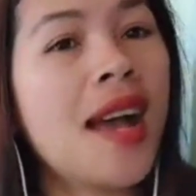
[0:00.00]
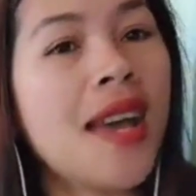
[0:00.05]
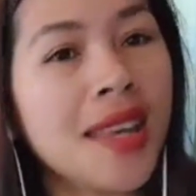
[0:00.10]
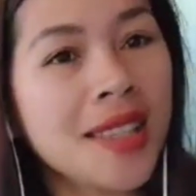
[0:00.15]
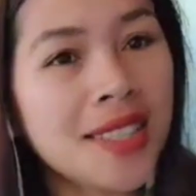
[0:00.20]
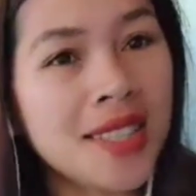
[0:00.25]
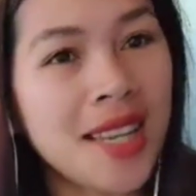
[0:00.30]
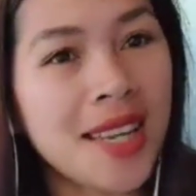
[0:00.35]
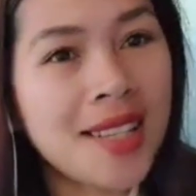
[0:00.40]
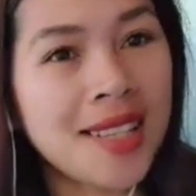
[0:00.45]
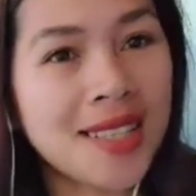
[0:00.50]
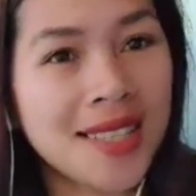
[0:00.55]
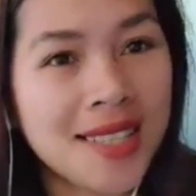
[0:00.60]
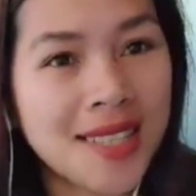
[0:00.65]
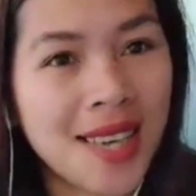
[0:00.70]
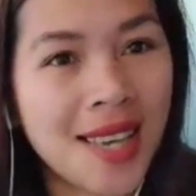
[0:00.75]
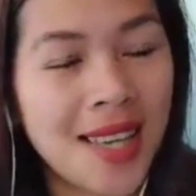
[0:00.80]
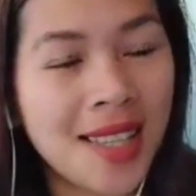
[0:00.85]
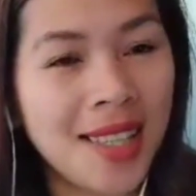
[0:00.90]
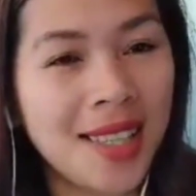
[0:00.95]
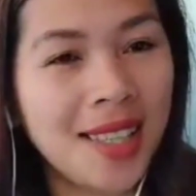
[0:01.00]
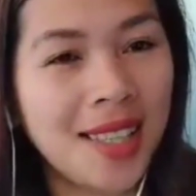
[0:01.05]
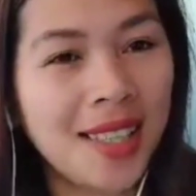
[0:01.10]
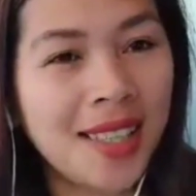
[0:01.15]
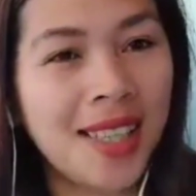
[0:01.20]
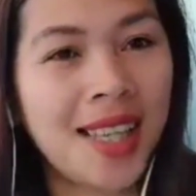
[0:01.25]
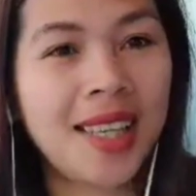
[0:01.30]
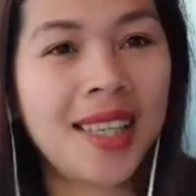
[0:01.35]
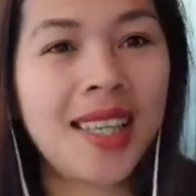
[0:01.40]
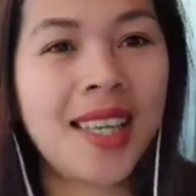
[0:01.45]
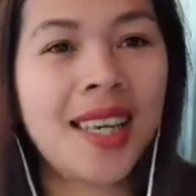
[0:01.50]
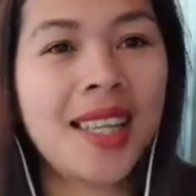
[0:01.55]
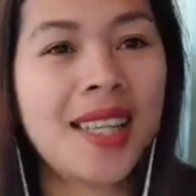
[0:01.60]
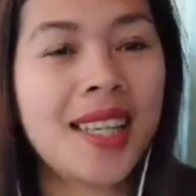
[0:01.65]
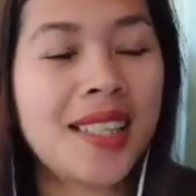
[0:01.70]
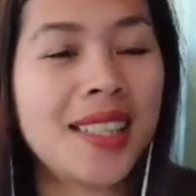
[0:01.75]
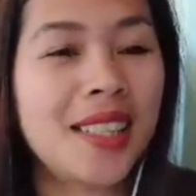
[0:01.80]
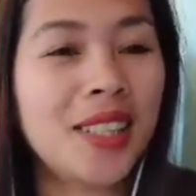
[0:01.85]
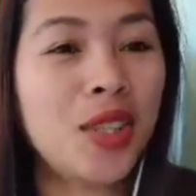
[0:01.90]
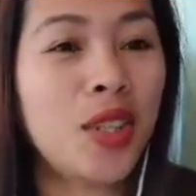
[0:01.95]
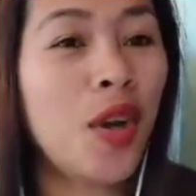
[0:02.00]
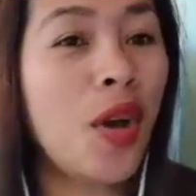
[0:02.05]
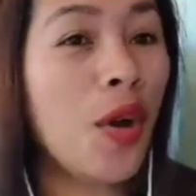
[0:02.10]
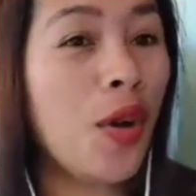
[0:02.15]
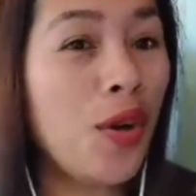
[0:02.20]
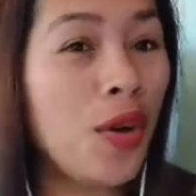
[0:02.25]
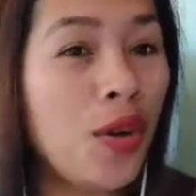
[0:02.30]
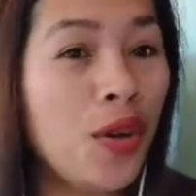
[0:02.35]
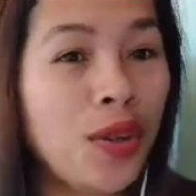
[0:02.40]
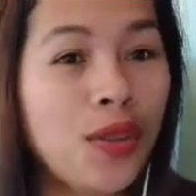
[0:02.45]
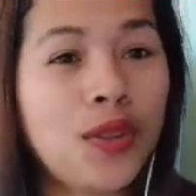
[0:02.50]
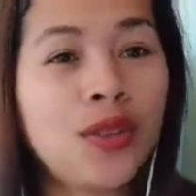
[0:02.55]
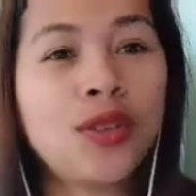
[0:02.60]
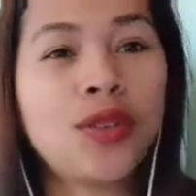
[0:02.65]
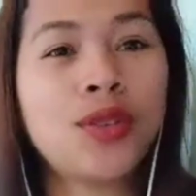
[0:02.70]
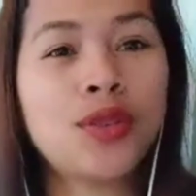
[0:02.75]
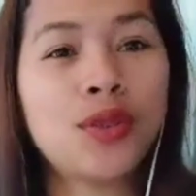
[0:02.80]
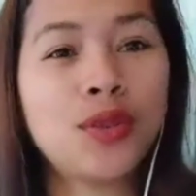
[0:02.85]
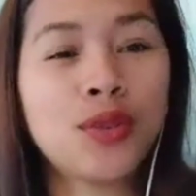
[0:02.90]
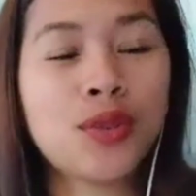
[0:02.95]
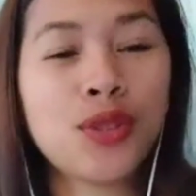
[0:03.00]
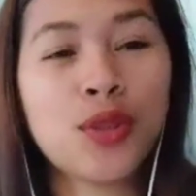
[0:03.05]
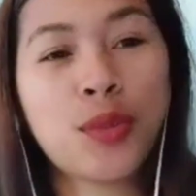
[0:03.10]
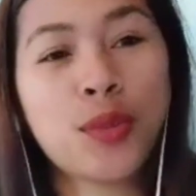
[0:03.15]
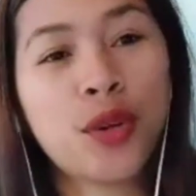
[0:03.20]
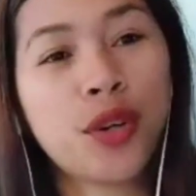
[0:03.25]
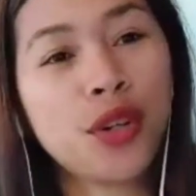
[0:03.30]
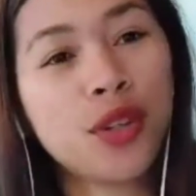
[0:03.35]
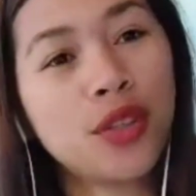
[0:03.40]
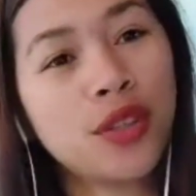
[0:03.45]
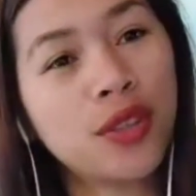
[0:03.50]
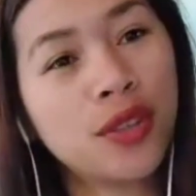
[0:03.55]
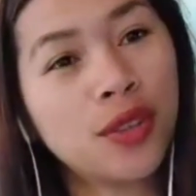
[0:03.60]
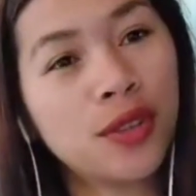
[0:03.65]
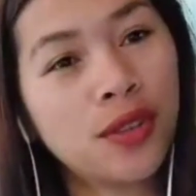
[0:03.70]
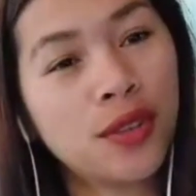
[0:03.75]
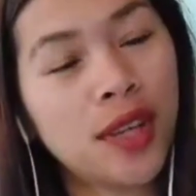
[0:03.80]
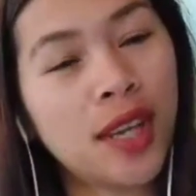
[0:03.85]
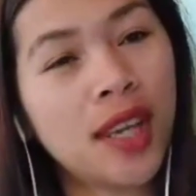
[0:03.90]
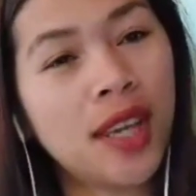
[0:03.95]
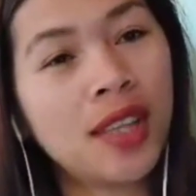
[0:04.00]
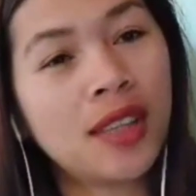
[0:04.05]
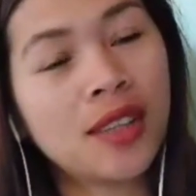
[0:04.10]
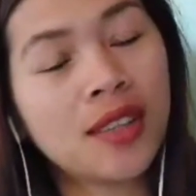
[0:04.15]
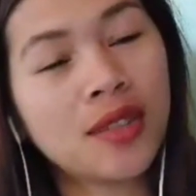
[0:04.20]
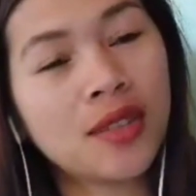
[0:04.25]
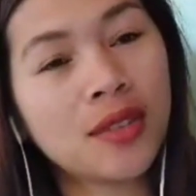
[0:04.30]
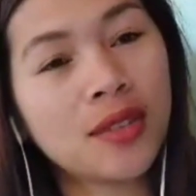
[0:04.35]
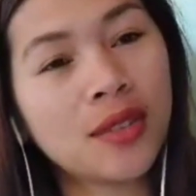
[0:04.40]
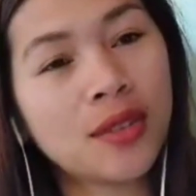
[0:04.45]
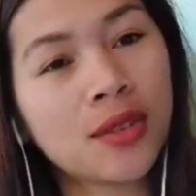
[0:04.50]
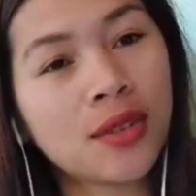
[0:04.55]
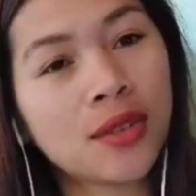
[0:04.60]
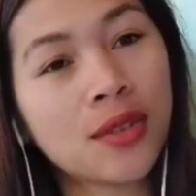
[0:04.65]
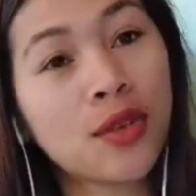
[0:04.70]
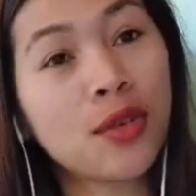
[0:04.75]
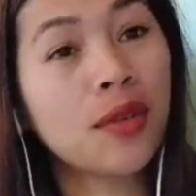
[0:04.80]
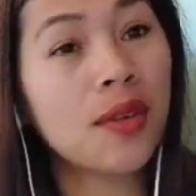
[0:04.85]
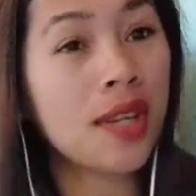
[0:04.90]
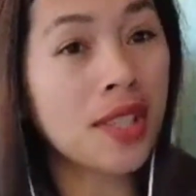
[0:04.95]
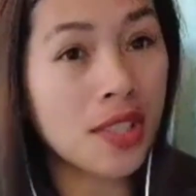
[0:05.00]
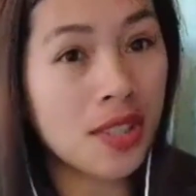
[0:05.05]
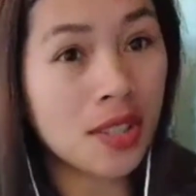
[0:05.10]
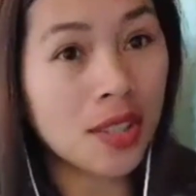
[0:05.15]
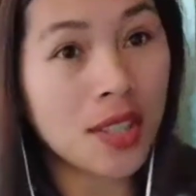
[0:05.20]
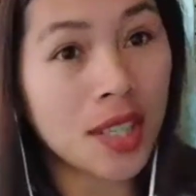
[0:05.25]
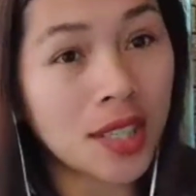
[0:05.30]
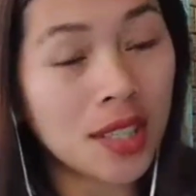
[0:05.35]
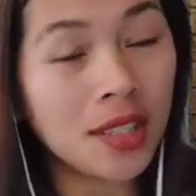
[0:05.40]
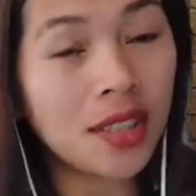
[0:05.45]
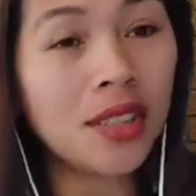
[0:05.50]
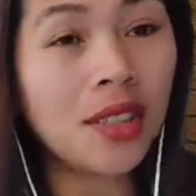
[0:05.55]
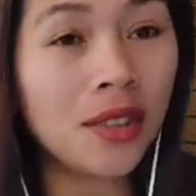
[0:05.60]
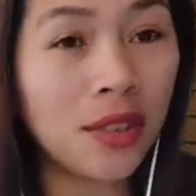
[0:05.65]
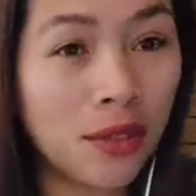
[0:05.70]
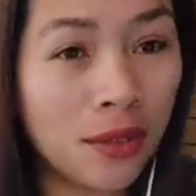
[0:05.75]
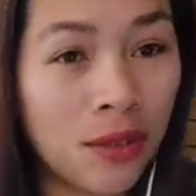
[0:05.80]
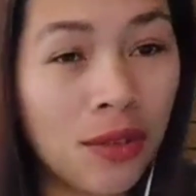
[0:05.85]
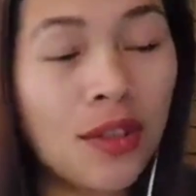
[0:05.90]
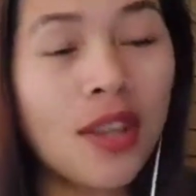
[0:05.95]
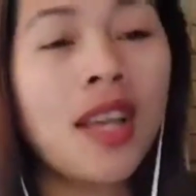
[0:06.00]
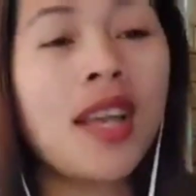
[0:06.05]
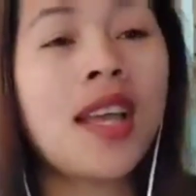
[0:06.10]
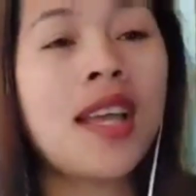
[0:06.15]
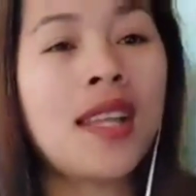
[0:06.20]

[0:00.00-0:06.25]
Hi, Jen's channel. Ayan, andito ako to support you and to congratulate you.